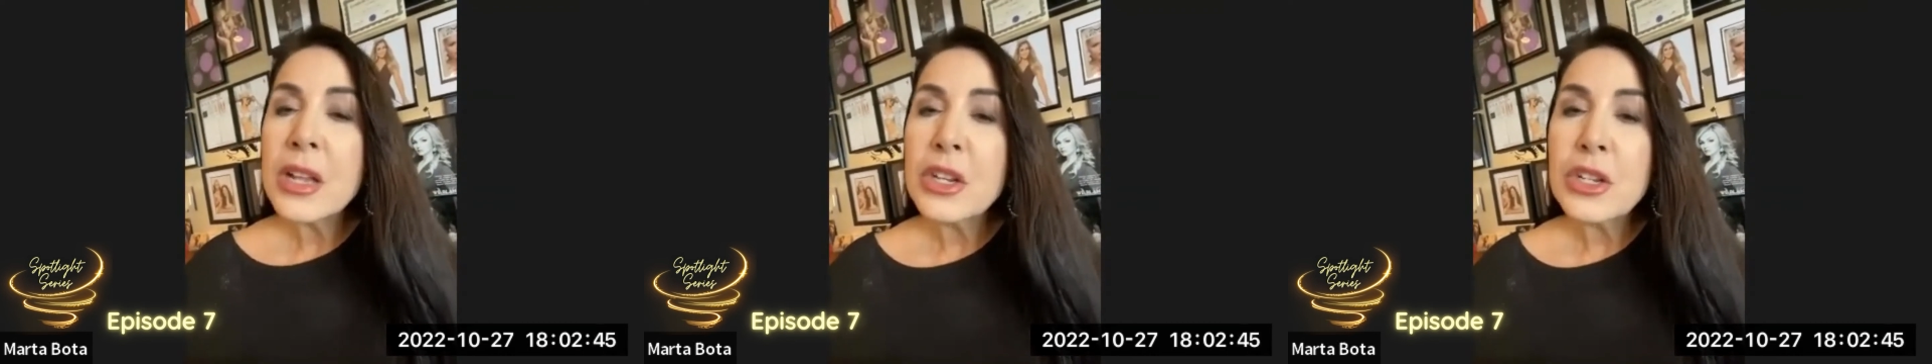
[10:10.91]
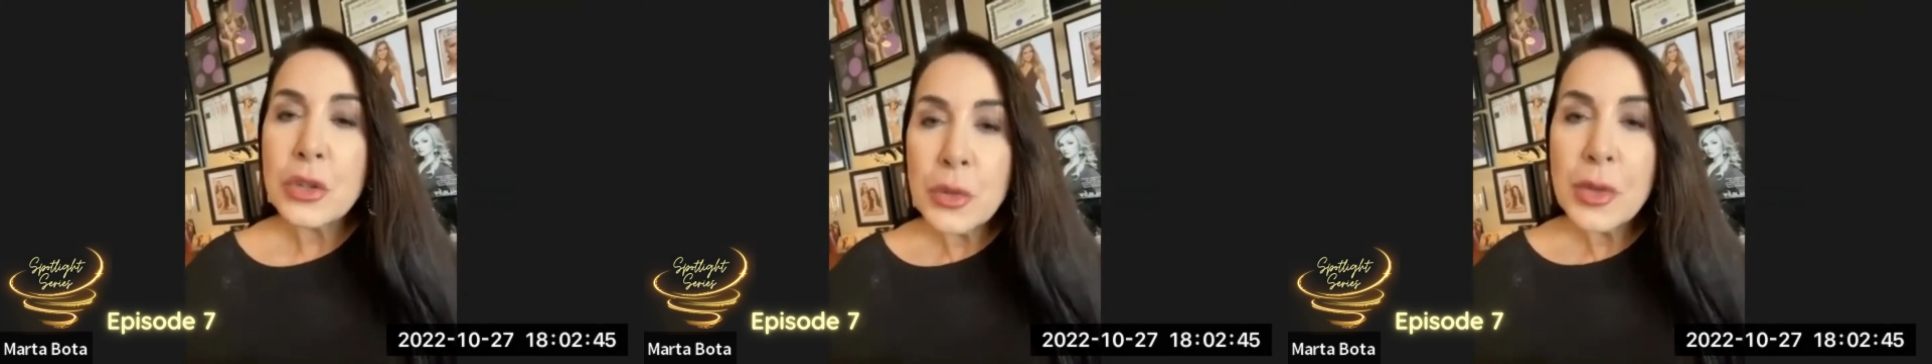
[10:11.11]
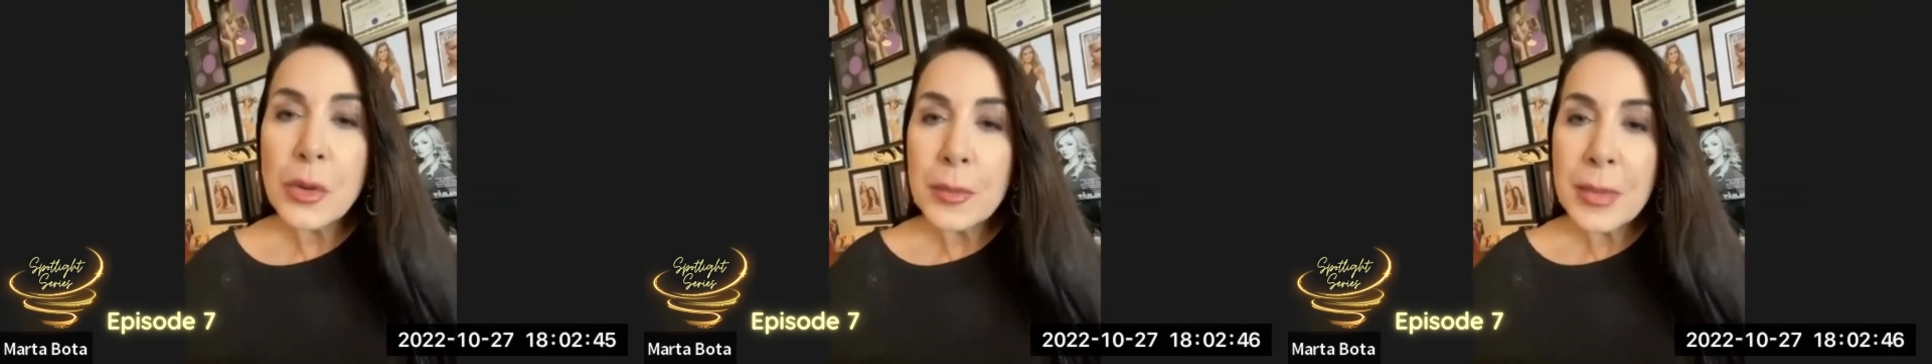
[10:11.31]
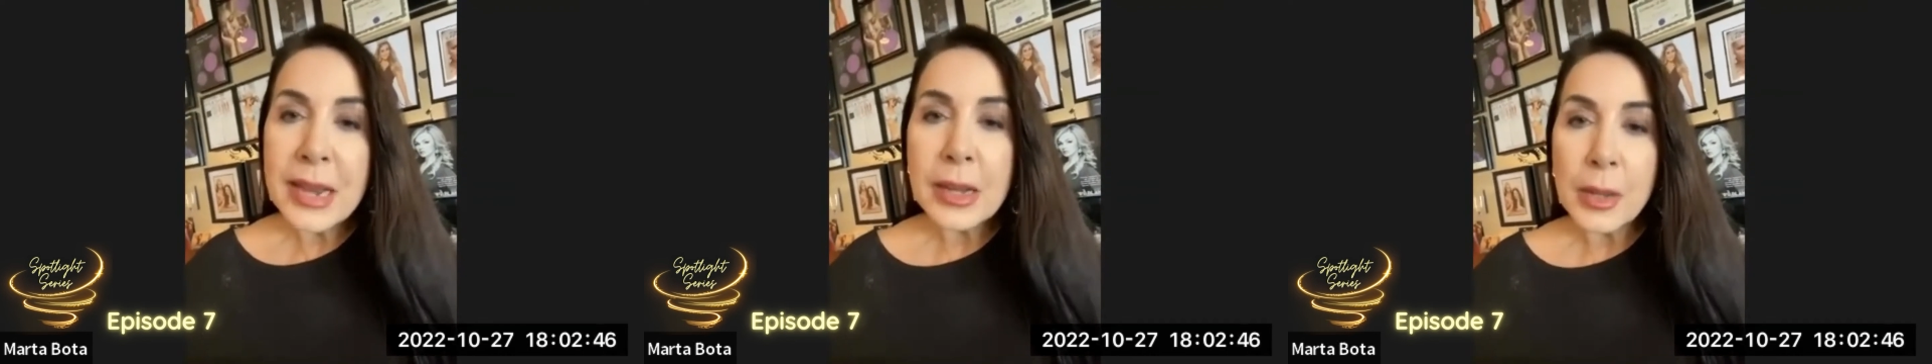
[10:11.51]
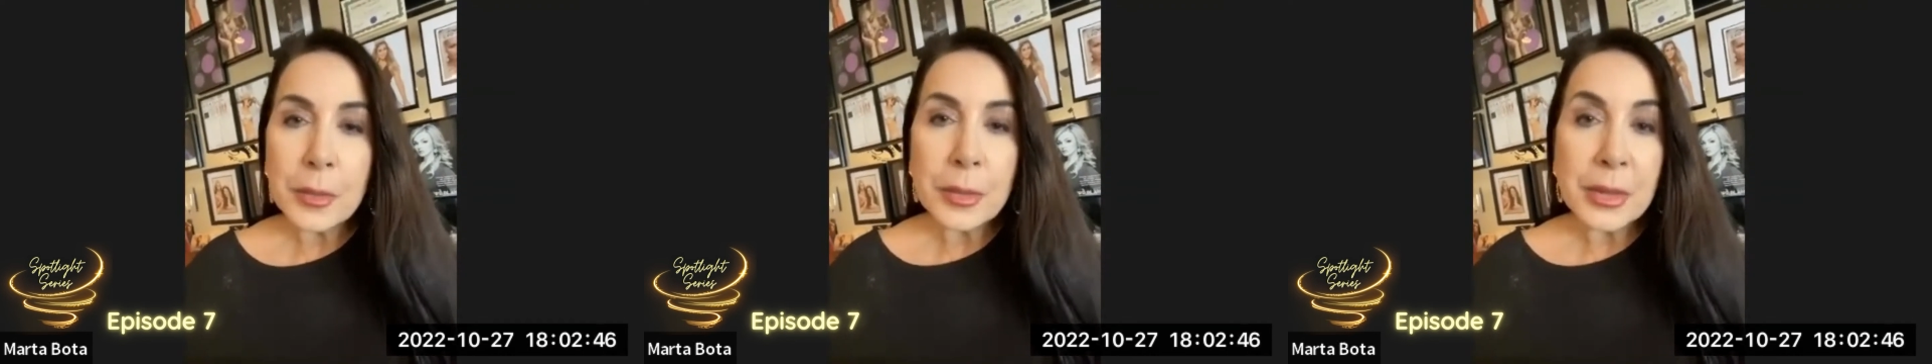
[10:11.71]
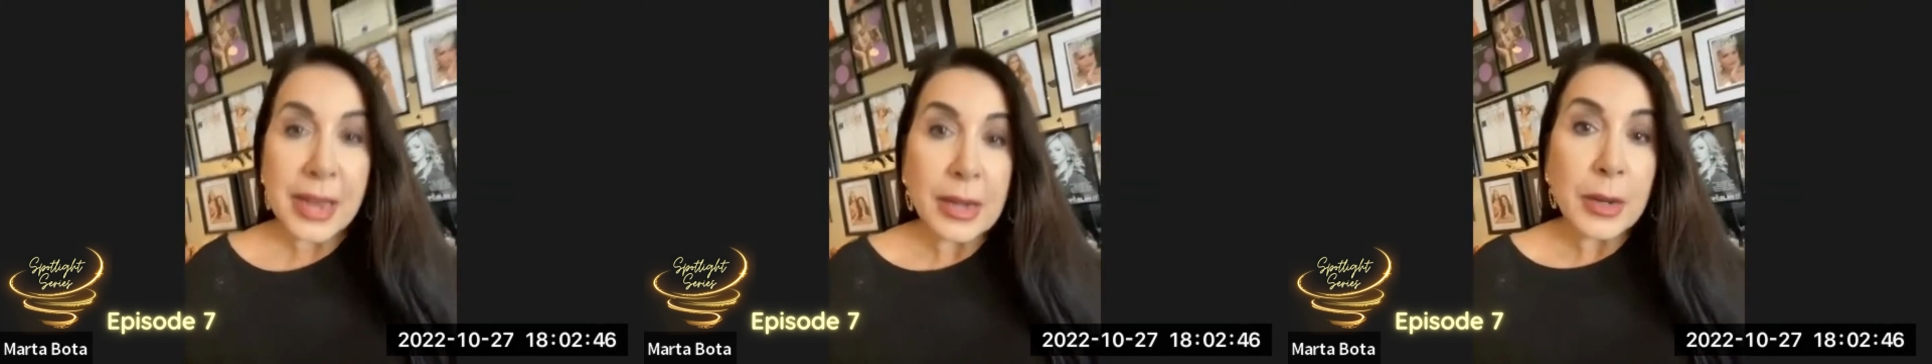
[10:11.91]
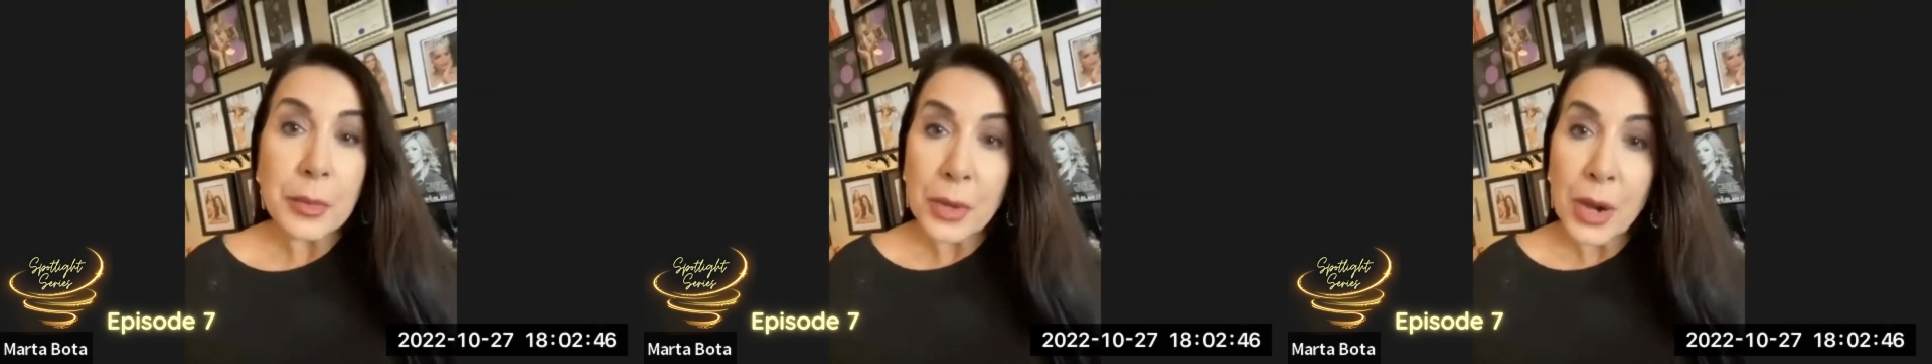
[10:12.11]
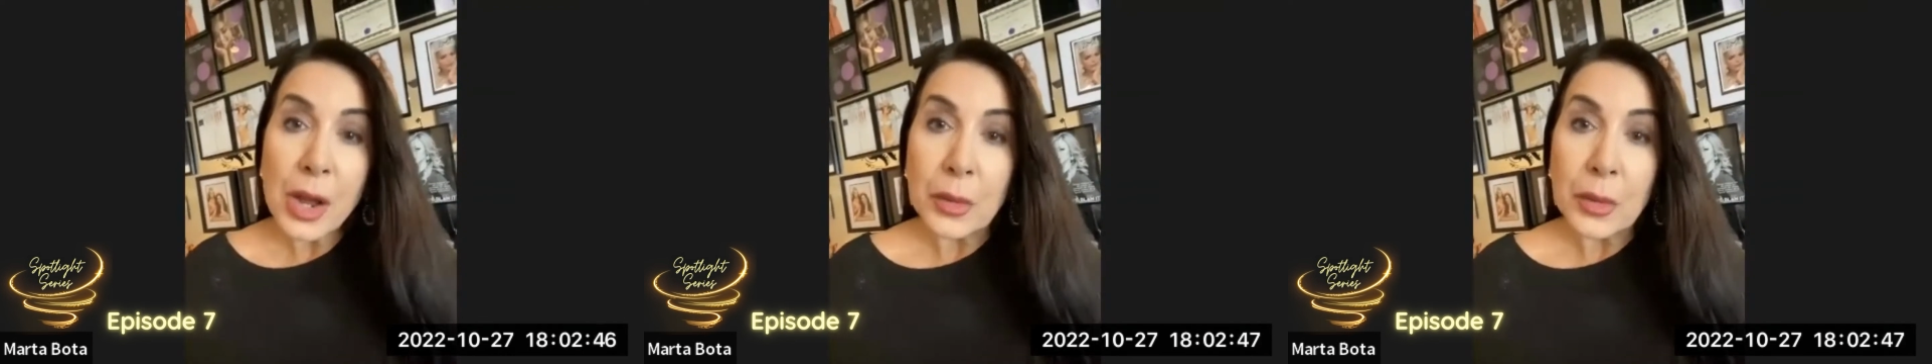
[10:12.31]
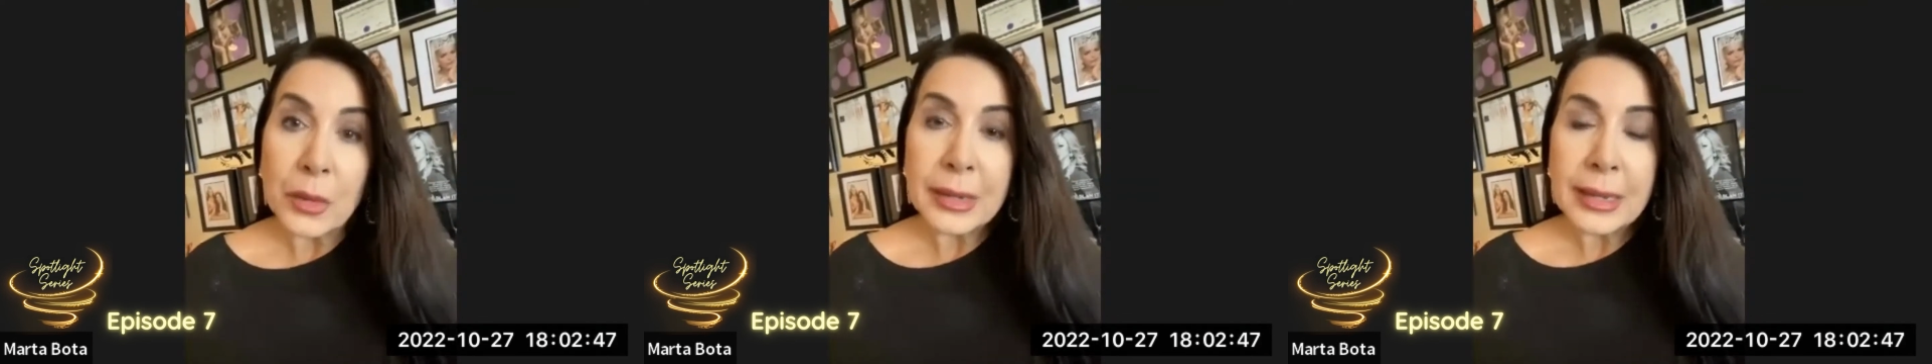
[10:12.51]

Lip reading: do their makeup like a pro.